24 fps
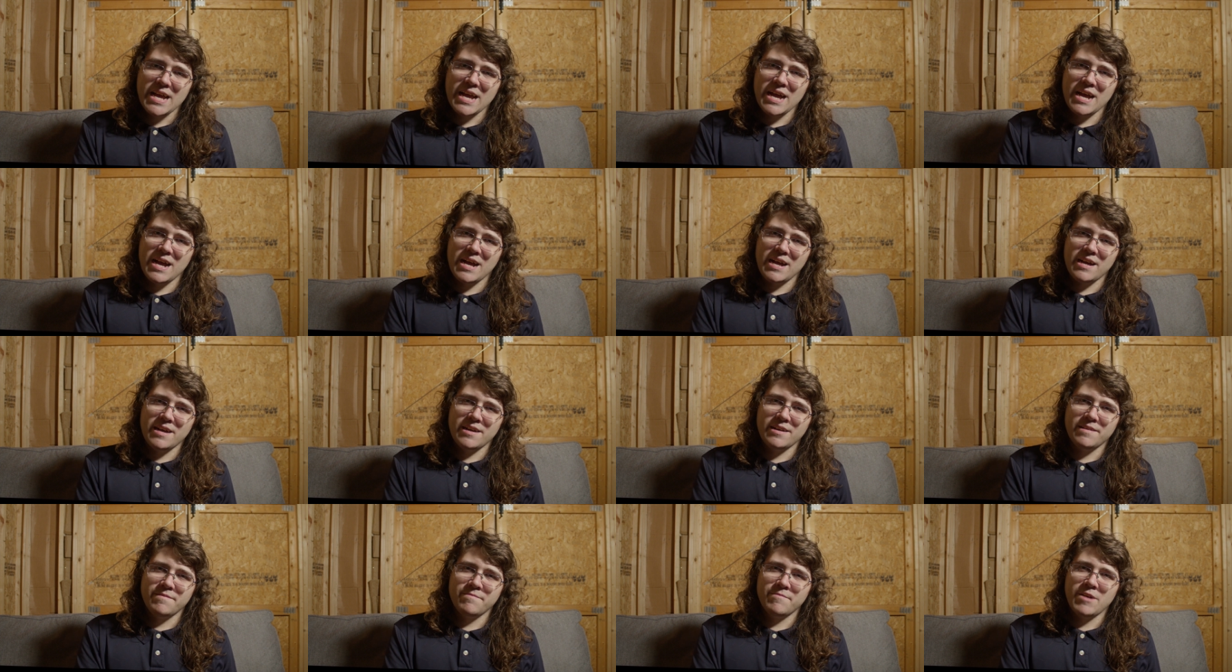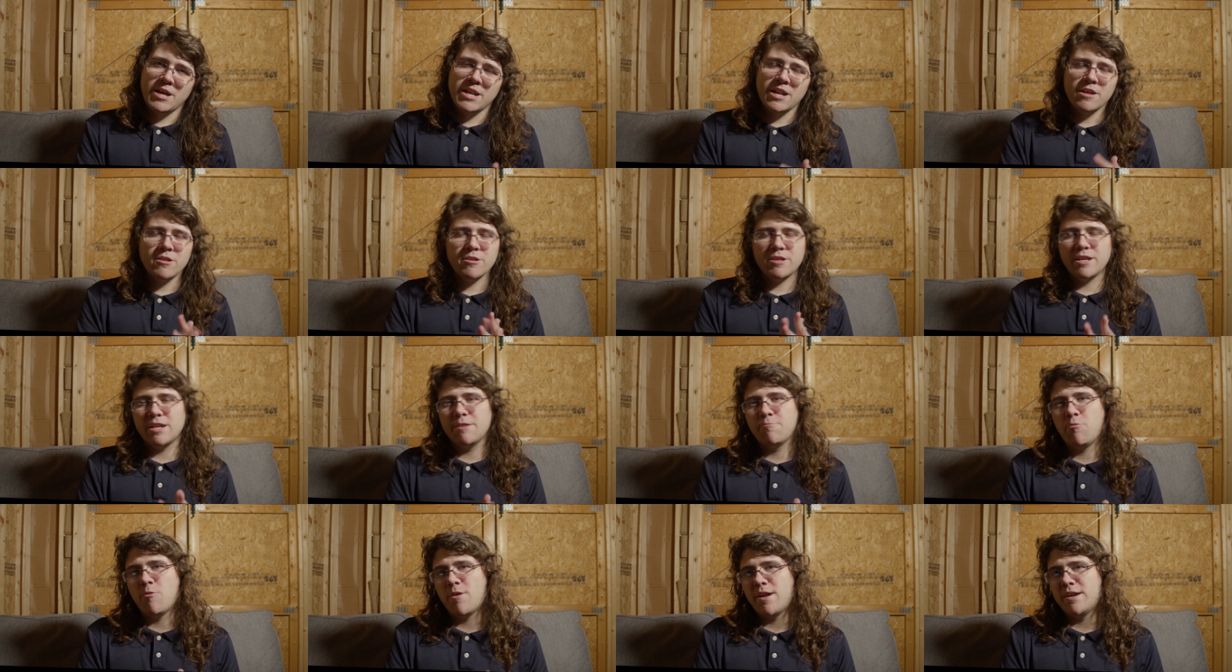Um, another thing
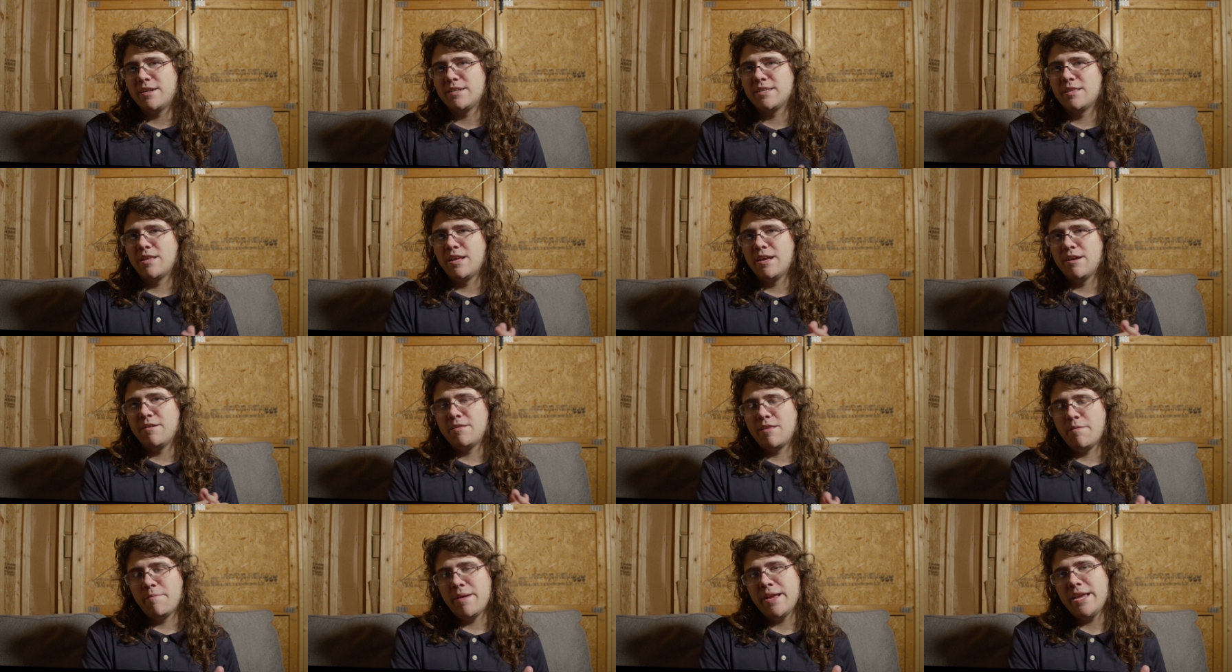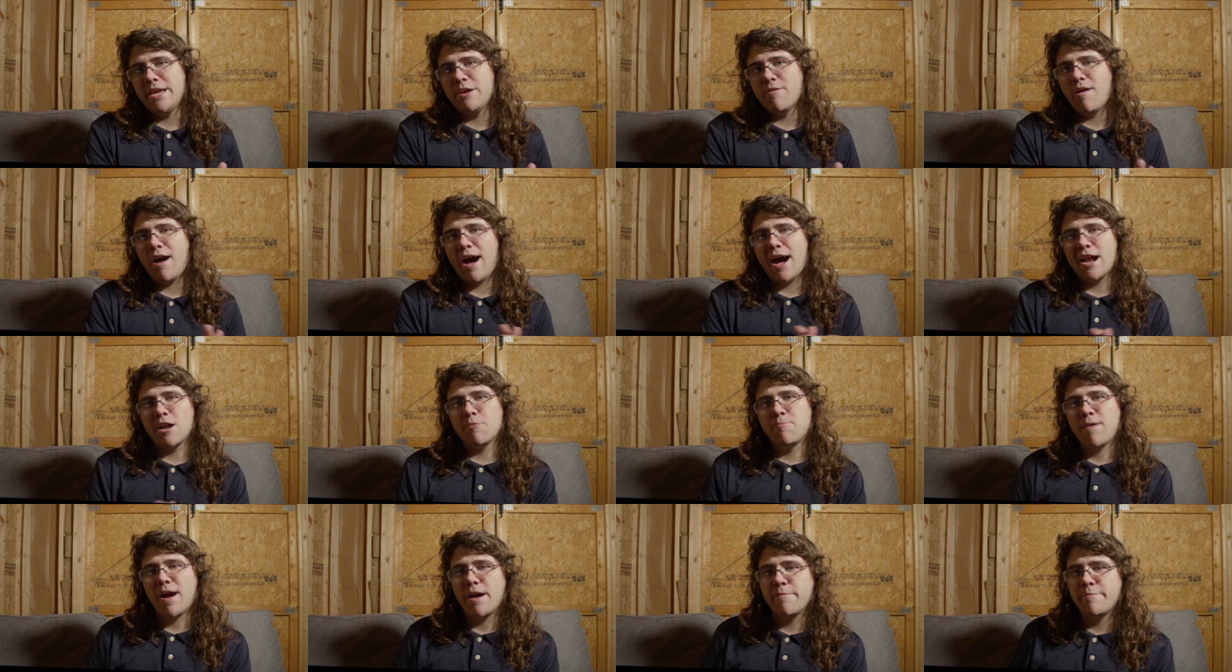to point out is the, the menu
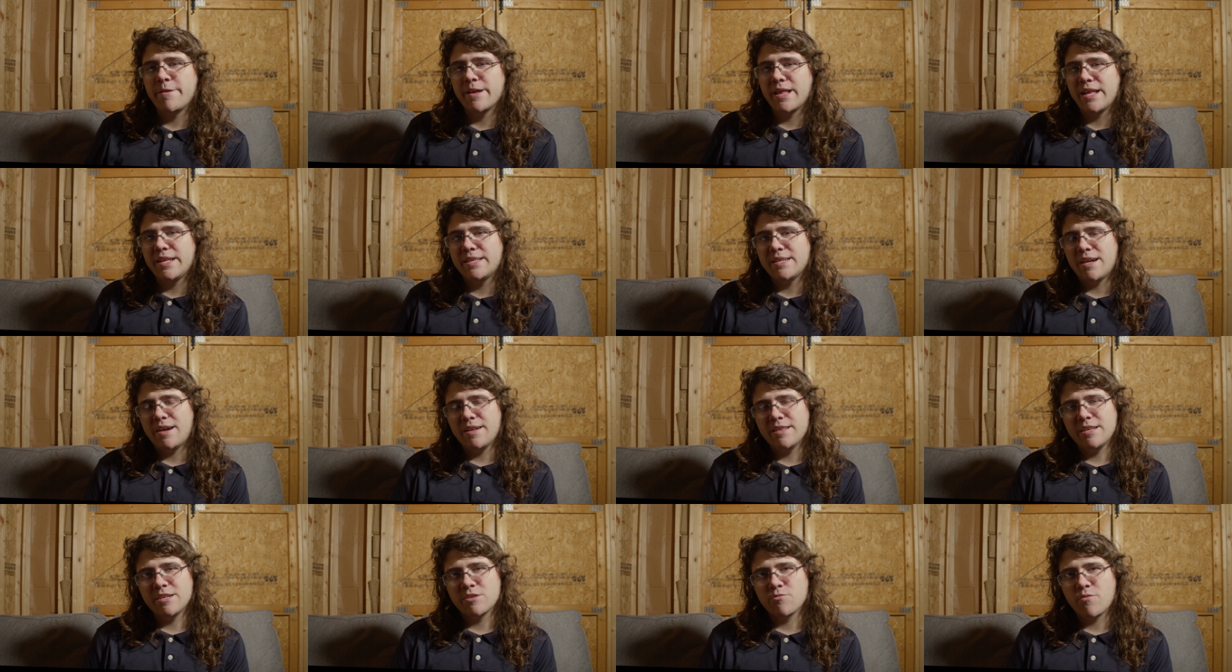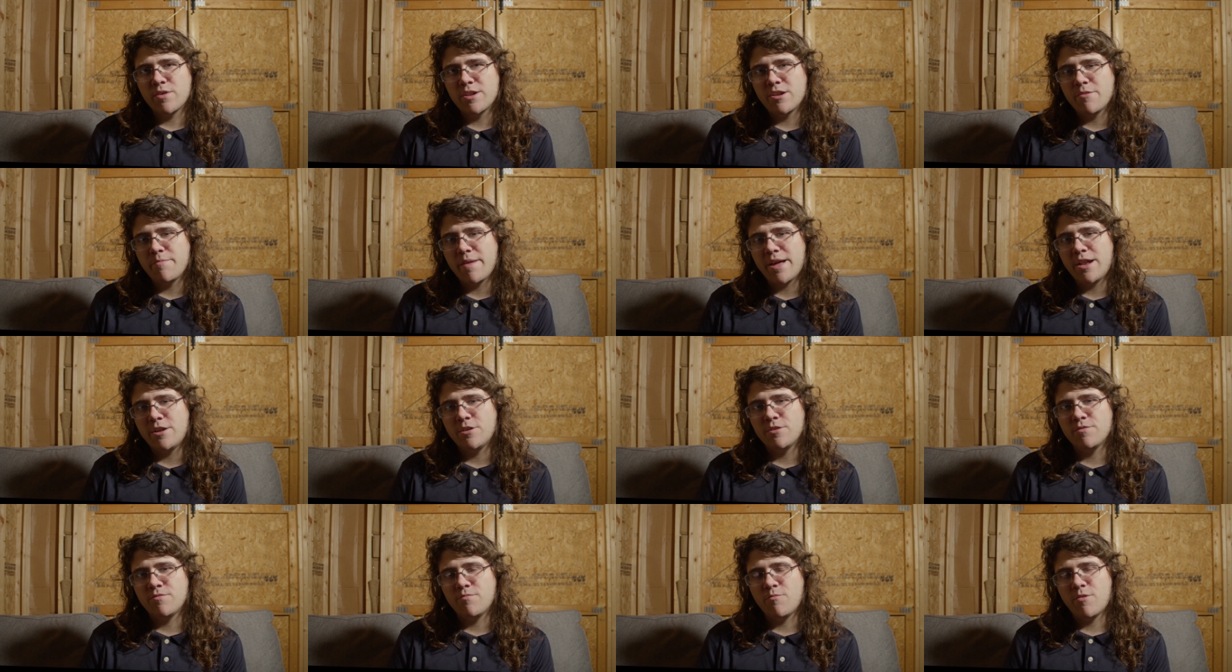auto populates on this window
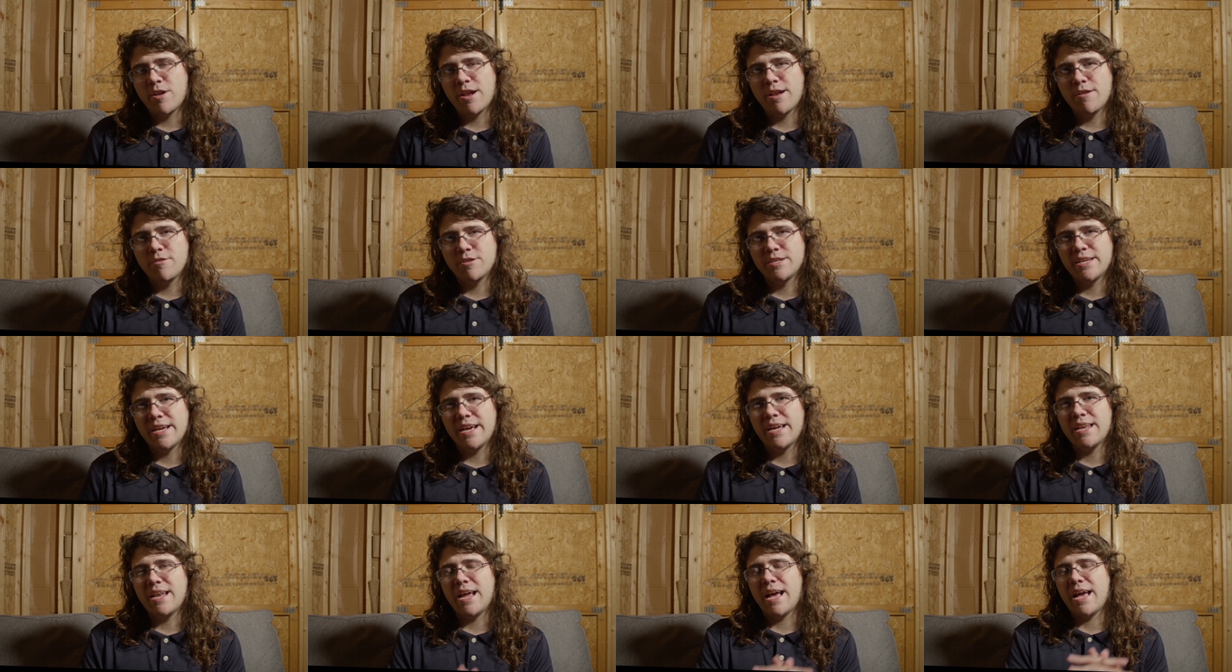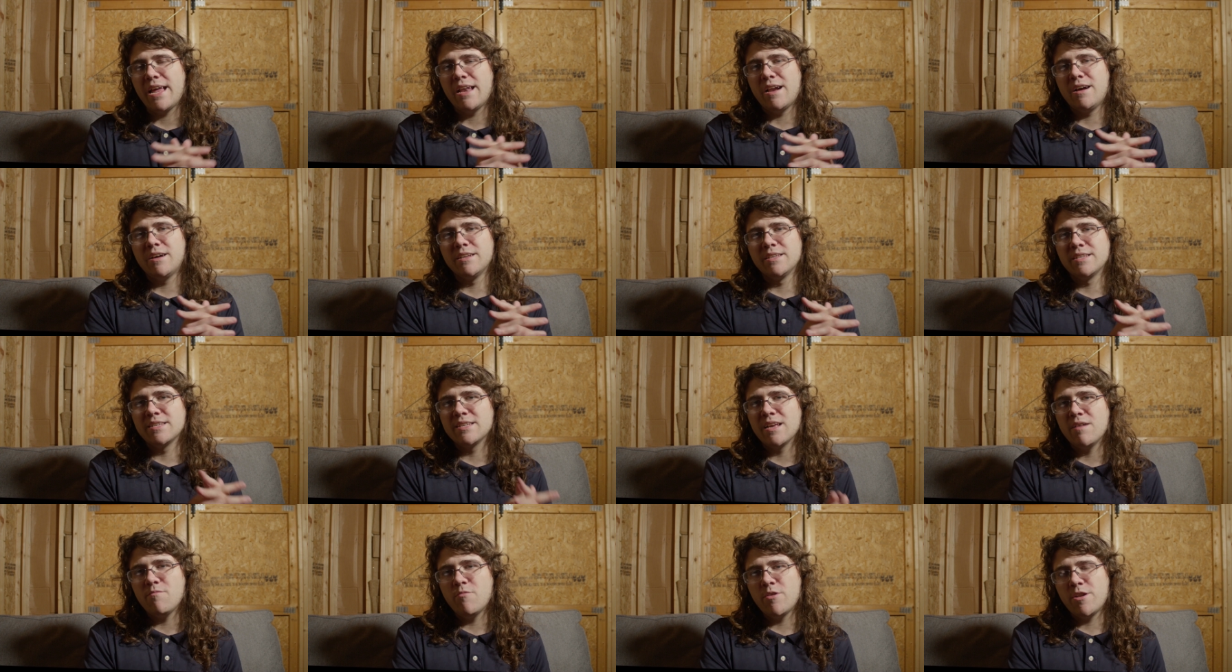manager, from what I understand, and on
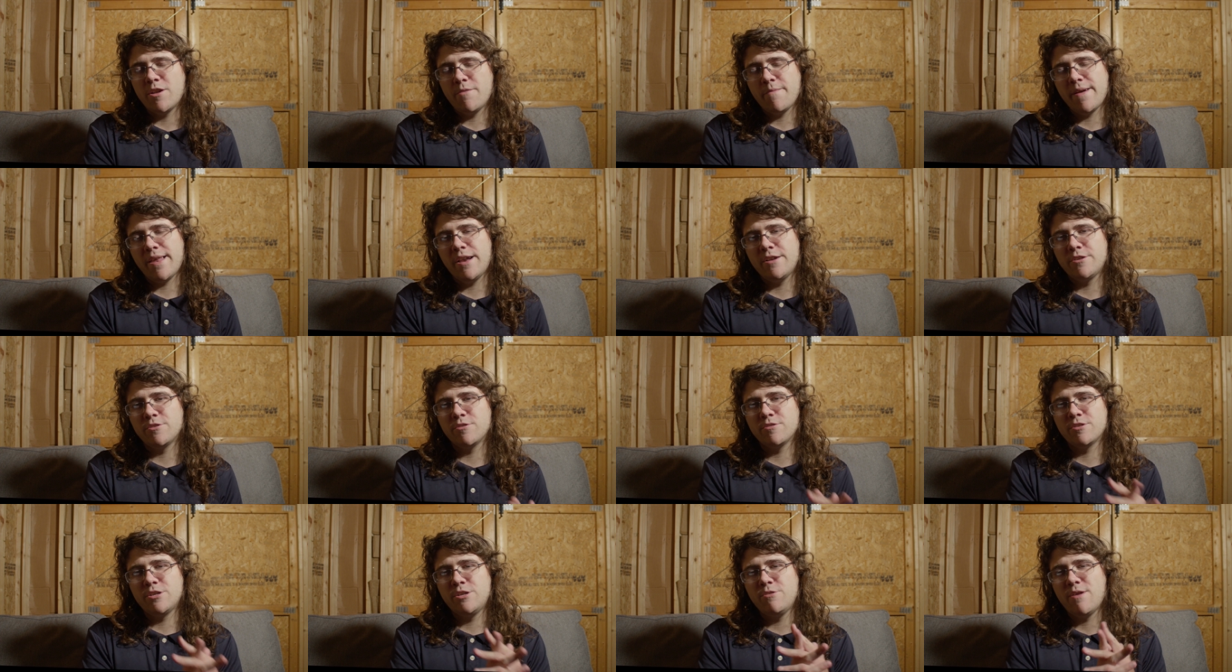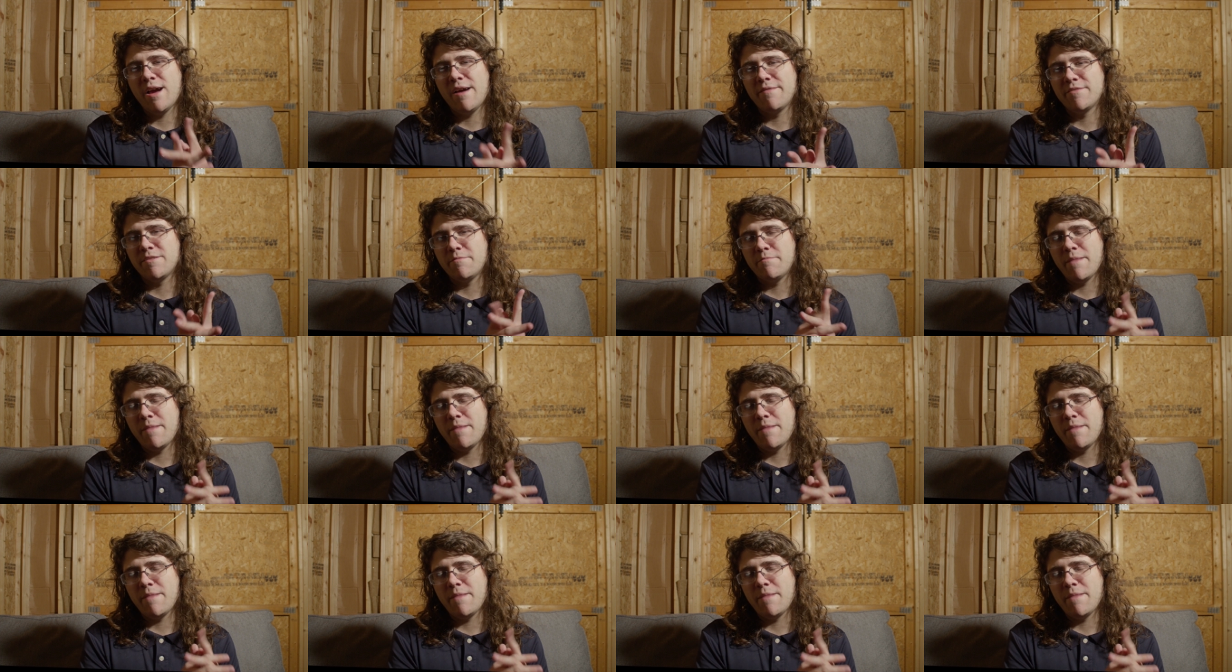some window managers, you have to